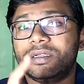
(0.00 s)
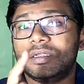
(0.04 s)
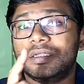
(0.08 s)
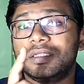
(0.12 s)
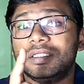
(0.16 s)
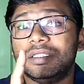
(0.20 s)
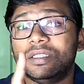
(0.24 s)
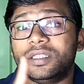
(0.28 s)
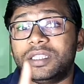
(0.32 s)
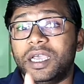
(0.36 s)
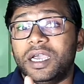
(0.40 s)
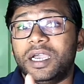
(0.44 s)

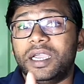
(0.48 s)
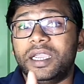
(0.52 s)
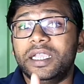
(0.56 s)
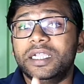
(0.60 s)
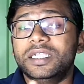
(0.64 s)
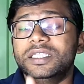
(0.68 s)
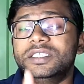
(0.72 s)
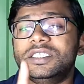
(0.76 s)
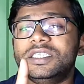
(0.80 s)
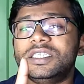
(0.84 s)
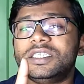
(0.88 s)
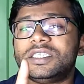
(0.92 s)
The
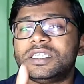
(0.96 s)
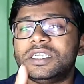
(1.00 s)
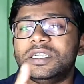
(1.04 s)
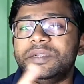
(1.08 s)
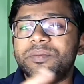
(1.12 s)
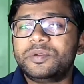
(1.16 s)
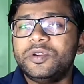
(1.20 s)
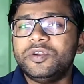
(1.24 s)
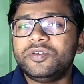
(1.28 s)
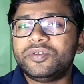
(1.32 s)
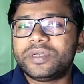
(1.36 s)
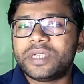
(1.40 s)
LG
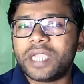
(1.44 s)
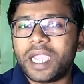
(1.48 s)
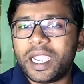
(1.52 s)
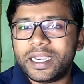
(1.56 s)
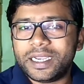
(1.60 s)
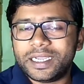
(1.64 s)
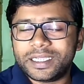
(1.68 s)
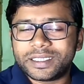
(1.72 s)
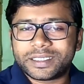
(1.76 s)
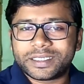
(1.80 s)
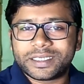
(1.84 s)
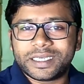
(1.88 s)
Tribute
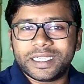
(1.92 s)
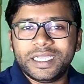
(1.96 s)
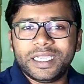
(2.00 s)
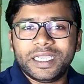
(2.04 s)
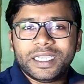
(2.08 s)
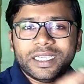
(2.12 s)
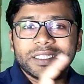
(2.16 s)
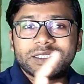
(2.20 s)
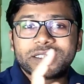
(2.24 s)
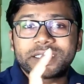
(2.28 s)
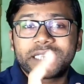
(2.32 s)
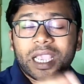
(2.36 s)
Dynasty
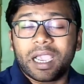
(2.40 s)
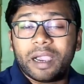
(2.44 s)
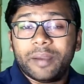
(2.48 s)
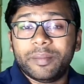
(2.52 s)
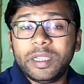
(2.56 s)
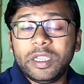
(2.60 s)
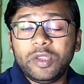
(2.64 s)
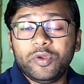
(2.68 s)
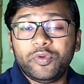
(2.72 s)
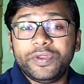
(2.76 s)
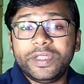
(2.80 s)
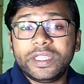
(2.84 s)
is
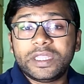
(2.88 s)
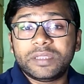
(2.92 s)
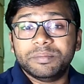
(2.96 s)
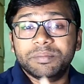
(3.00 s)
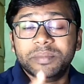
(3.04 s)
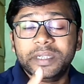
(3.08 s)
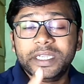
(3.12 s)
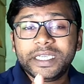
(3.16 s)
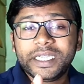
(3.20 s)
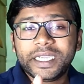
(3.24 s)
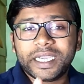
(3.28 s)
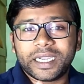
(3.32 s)
coming with
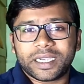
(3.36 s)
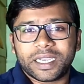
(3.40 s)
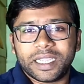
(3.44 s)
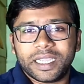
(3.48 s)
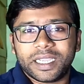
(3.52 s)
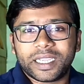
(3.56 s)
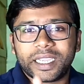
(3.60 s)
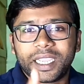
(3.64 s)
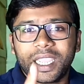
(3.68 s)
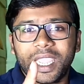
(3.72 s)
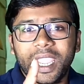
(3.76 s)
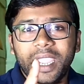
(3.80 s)

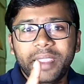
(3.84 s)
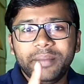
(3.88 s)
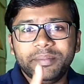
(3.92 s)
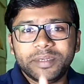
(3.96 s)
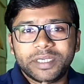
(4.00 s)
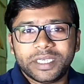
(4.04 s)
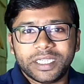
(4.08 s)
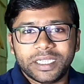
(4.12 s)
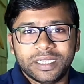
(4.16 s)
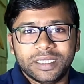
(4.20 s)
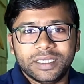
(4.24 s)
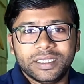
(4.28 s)
MediaTek
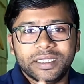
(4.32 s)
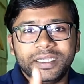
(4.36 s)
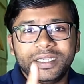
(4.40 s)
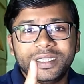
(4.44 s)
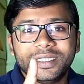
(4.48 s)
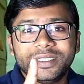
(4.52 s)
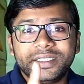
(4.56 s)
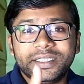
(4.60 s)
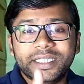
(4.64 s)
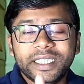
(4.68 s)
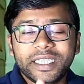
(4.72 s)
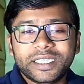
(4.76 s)

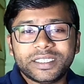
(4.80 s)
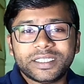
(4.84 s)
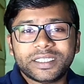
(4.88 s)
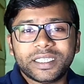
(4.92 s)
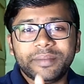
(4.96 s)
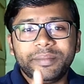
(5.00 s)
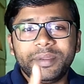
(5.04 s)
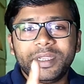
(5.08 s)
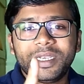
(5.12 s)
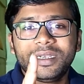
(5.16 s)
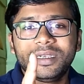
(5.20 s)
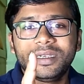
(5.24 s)

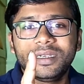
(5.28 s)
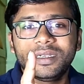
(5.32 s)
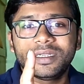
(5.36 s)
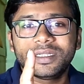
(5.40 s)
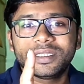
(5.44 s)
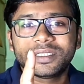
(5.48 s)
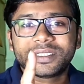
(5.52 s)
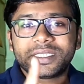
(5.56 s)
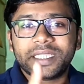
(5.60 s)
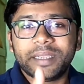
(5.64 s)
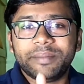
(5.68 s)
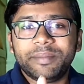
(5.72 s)

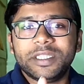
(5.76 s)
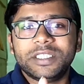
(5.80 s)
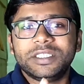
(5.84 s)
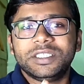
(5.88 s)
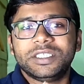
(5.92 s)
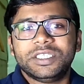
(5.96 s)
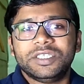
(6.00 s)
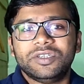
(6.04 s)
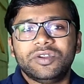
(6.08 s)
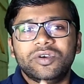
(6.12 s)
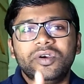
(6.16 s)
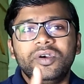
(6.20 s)

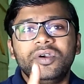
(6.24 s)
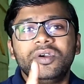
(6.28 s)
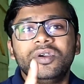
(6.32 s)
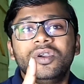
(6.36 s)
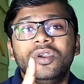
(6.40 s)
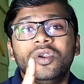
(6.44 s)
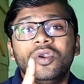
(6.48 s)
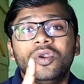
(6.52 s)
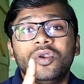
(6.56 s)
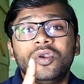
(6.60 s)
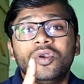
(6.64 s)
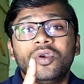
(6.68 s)
MT6770
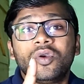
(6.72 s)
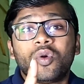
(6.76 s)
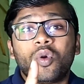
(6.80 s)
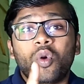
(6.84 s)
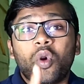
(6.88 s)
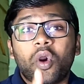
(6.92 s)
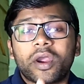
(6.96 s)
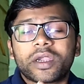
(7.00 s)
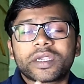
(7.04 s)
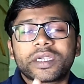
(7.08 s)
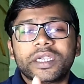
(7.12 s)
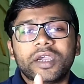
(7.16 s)

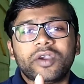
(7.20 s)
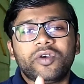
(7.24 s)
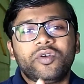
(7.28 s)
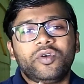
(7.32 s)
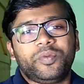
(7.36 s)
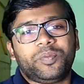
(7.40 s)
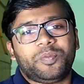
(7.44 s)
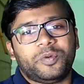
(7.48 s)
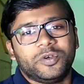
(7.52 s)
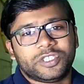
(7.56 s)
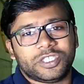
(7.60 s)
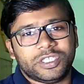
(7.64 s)
octa-core
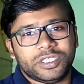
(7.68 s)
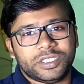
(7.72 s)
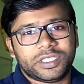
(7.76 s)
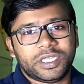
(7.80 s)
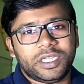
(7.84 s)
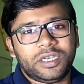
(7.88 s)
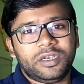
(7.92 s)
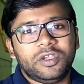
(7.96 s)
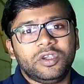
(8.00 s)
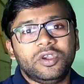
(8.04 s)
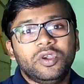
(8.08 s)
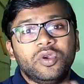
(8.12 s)

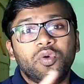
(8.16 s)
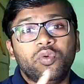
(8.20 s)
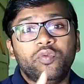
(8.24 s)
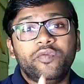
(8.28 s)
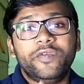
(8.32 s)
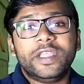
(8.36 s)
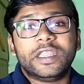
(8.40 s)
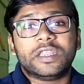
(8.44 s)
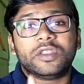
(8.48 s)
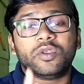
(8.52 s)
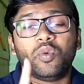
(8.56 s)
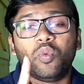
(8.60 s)
processor
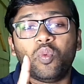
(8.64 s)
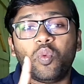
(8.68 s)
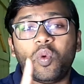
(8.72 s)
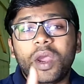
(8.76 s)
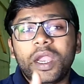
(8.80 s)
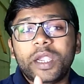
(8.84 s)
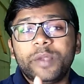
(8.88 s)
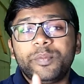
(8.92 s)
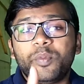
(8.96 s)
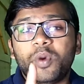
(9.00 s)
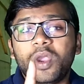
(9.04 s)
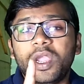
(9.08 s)
with
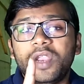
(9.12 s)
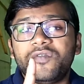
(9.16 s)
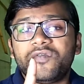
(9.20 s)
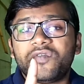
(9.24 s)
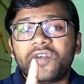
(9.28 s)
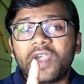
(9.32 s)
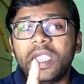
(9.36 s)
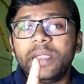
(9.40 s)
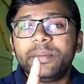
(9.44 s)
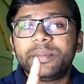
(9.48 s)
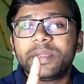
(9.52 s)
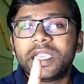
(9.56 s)
1.5
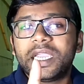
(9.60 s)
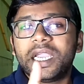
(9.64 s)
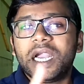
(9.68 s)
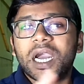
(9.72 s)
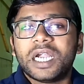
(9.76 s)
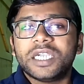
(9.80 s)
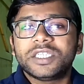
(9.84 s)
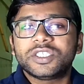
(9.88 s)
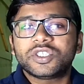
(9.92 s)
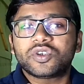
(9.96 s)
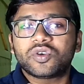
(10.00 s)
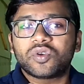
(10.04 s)

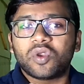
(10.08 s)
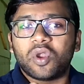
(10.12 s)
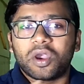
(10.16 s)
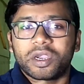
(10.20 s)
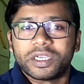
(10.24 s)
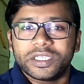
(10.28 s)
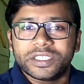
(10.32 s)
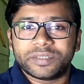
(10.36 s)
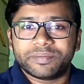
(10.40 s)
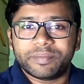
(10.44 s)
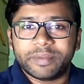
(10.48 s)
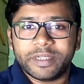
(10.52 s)
GHz clock
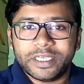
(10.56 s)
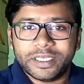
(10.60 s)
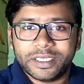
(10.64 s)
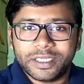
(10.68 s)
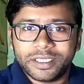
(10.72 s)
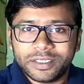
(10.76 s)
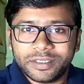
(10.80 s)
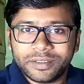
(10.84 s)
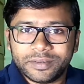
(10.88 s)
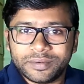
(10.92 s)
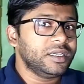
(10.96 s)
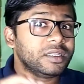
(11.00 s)
speed.
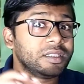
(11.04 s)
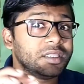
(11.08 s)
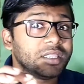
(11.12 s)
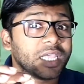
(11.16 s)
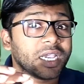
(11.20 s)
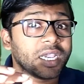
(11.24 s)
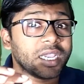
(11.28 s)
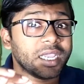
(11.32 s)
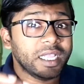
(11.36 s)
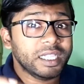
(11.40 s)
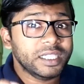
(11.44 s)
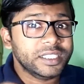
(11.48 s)
The
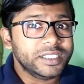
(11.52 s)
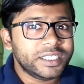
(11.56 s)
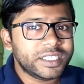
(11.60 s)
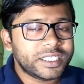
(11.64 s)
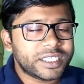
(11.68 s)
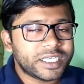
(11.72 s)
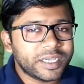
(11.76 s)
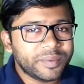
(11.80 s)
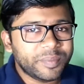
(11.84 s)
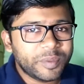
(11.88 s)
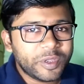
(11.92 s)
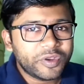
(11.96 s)
LG
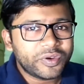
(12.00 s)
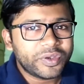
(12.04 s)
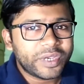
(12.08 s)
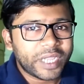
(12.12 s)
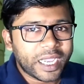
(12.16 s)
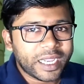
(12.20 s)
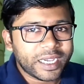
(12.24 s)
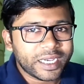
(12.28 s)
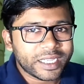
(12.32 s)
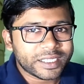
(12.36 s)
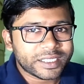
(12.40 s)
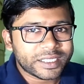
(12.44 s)
Tribute
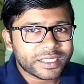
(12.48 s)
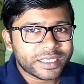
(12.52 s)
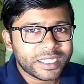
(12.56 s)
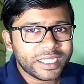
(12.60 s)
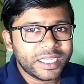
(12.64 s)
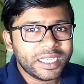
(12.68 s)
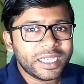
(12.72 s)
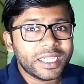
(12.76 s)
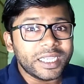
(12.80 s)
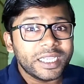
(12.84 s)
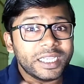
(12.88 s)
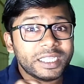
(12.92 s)

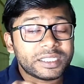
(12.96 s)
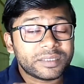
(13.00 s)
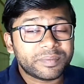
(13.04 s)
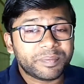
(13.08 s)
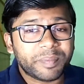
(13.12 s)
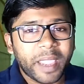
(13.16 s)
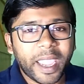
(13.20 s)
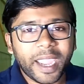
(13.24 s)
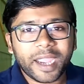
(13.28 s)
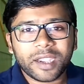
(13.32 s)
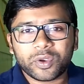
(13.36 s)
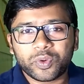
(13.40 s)
Dynasty is
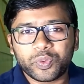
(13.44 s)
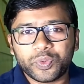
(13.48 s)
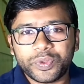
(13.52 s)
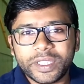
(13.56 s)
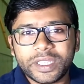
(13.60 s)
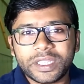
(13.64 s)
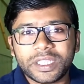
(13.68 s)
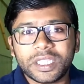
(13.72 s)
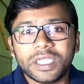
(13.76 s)
packed with